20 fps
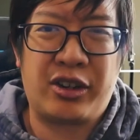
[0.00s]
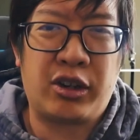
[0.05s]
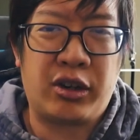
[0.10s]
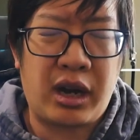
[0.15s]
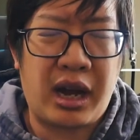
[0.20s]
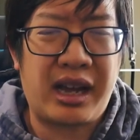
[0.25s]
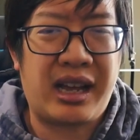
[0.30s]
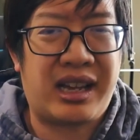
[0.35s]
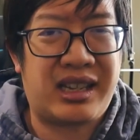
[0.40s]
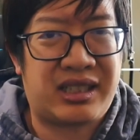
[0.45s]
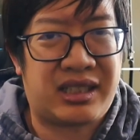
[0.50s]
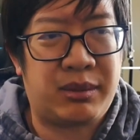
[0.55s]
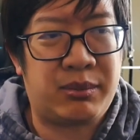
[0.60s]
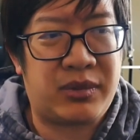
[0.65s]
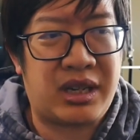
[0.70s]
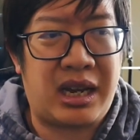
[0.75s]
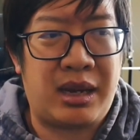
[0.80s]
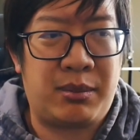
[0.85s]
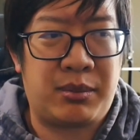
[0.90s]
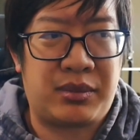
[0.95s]
know, I
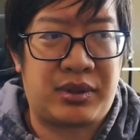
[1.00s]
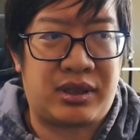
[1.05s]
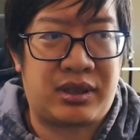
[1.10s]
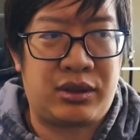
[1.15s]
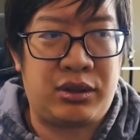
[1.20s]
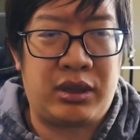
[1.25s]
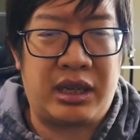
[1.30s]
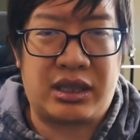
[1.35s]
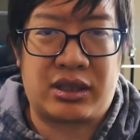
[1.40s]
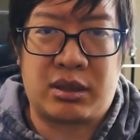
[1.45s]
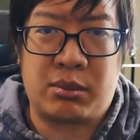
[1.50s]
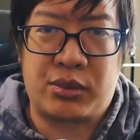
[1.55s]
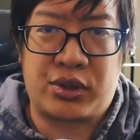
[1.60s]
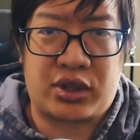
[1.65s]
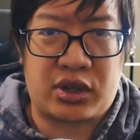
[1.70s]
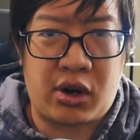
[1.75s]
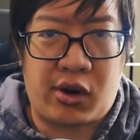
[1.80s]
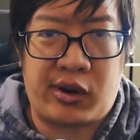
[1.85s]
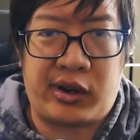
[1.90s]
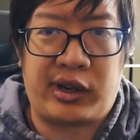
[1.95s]
sometimes you get some
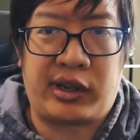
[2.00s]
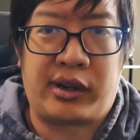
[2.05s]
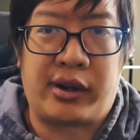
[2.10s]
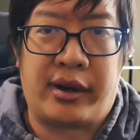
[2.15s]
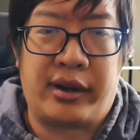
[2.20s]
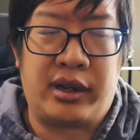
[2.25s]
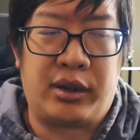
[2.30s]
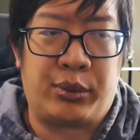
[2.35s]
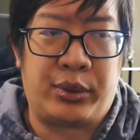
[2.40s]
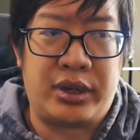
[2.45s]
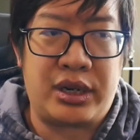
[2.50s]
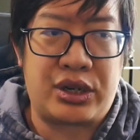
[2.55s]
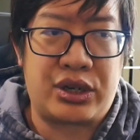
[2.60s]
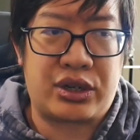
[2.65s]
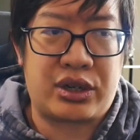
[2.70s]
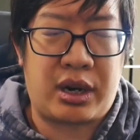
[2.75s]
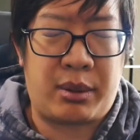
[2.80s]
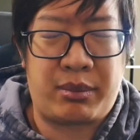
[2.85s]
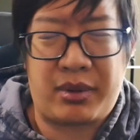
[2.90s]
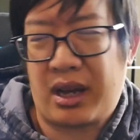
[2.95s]
scarring on it, which
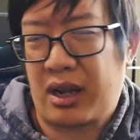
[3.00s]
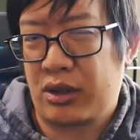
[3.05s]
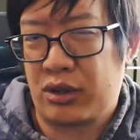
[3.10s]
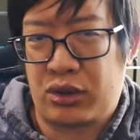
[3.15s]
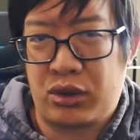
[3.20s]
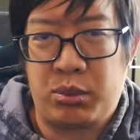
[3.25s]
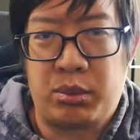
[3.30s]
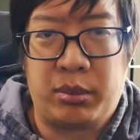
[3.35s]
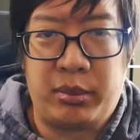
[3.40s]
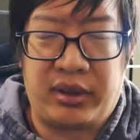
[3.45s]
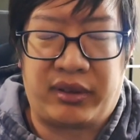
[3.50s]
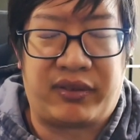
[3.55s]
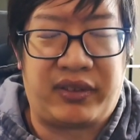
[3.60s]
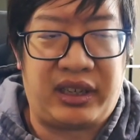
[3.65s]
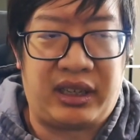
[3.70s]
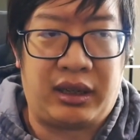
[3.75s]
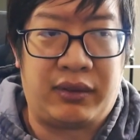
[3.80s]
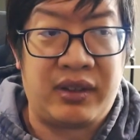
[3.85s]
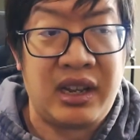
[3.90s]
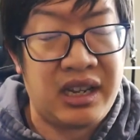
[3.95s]
I'm not a super big
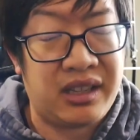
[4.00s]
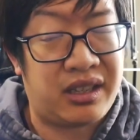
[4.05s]
fan of.